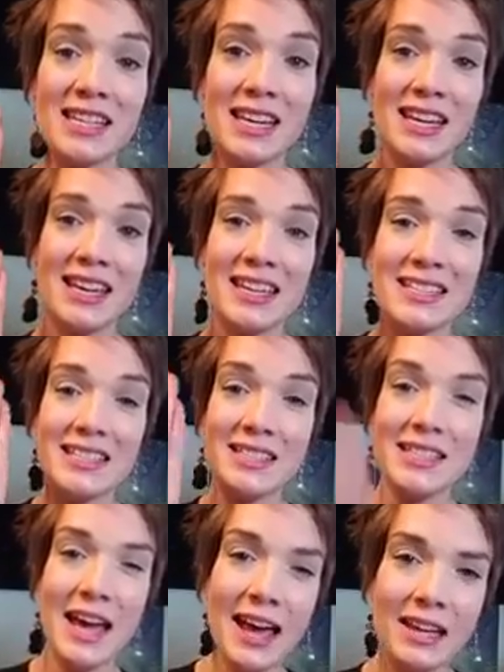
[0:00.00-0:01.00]
is
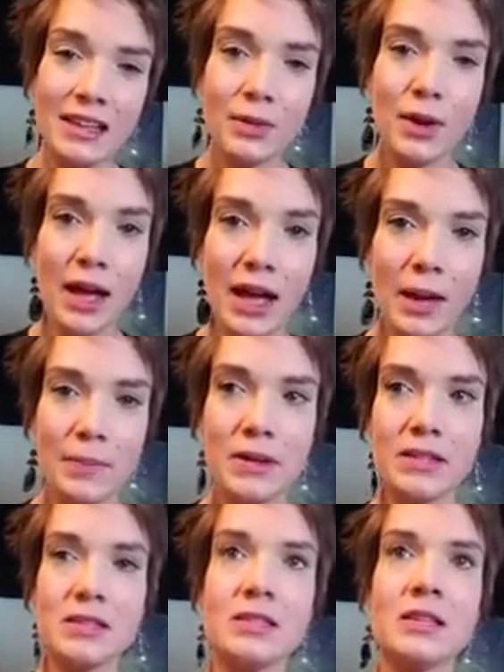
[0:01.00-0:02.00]
exactly what
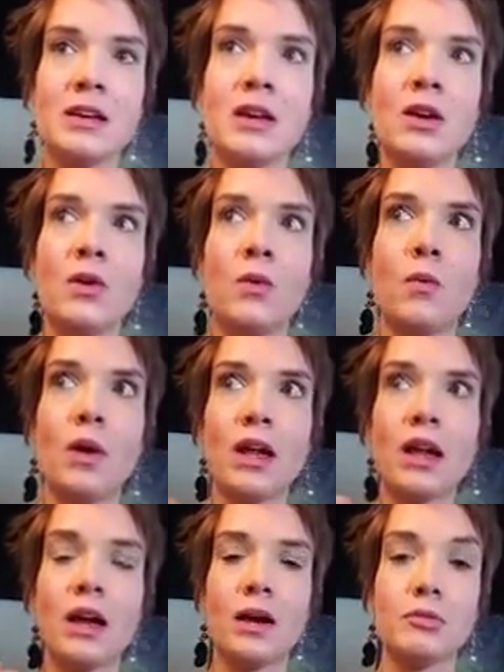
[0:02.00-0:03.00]
happens when
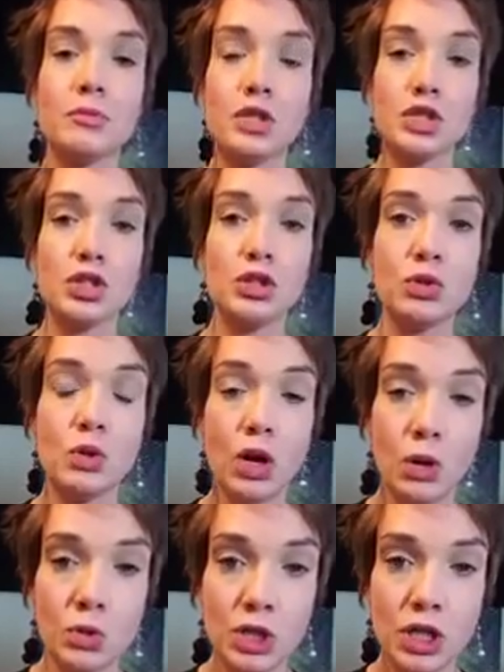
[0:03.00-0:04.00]
it comes to
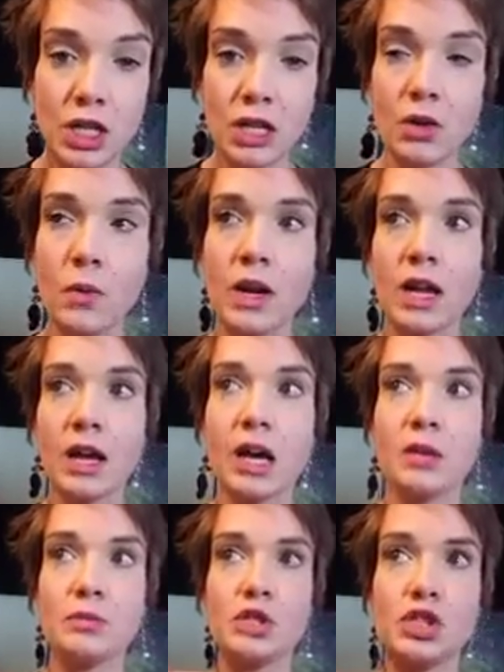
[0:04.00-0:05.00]
coaching, when it
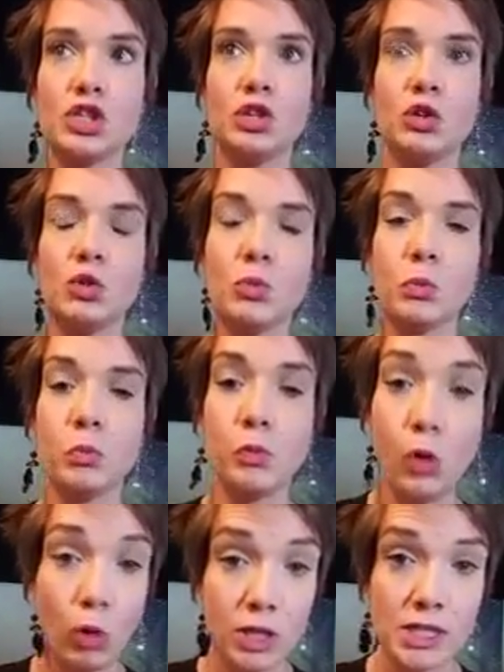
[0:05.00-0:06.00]
comes to
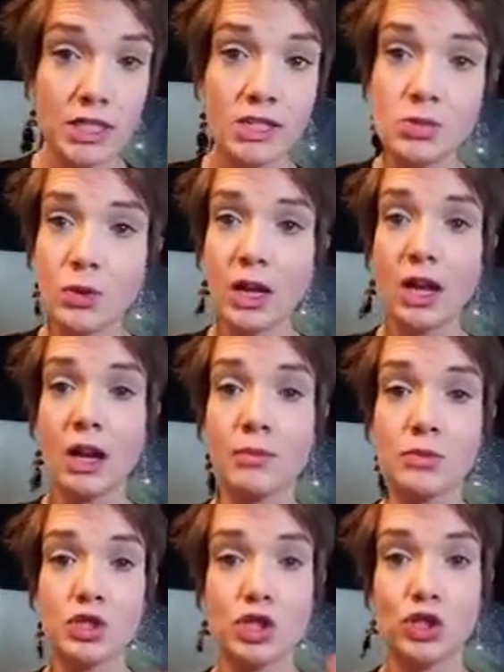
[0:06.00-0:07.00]
courses, when it
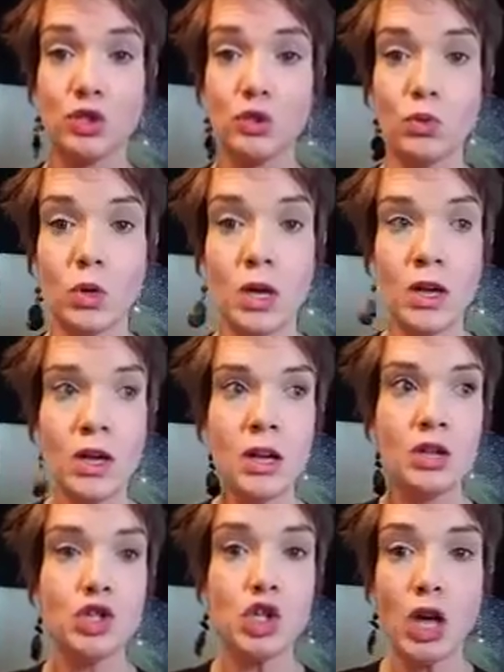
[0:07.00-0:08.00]
comes to
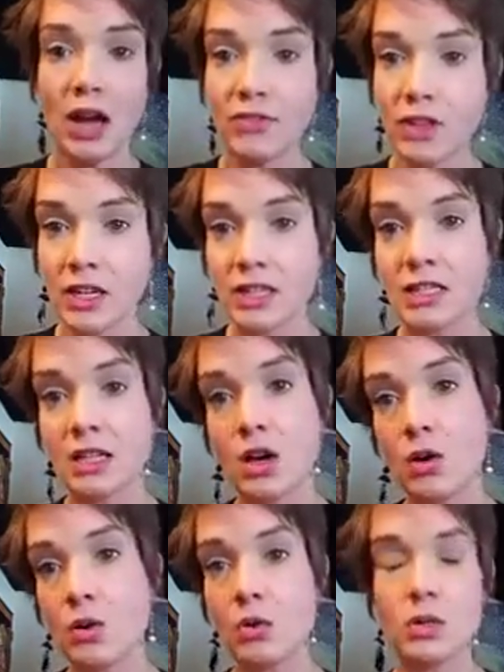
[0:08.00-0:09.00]
traveling to
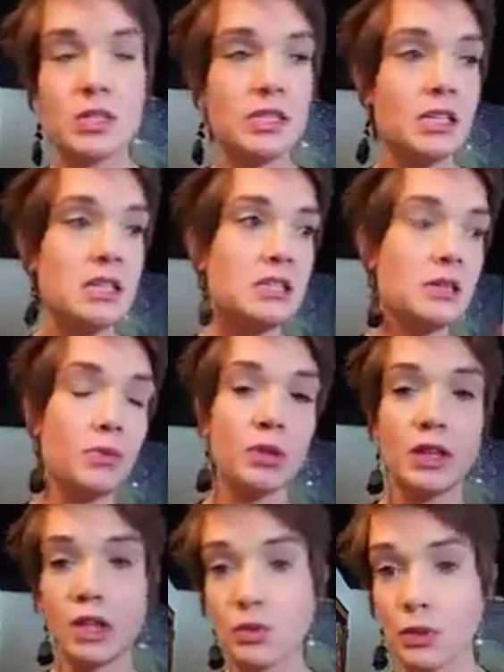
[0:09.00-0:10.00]
go see
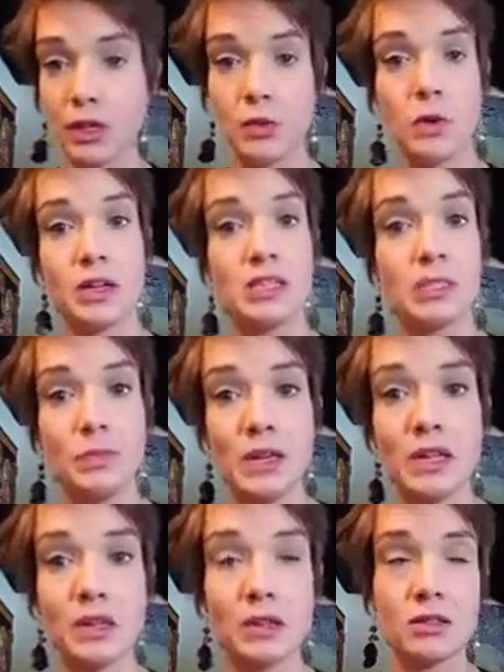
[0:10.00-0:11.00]
someone that you really want to
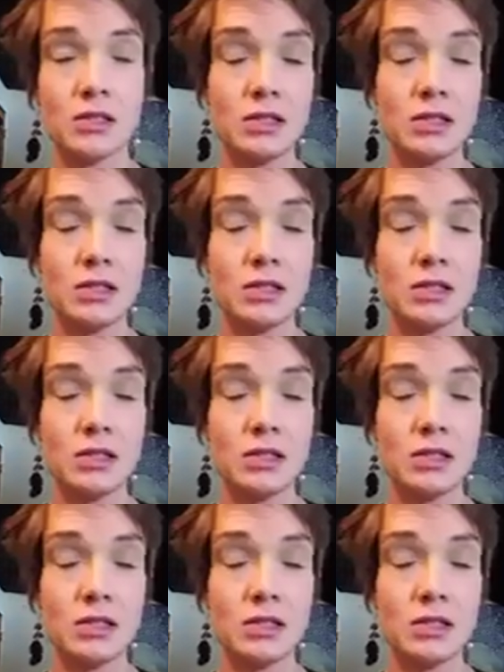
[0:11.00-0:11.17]
speak.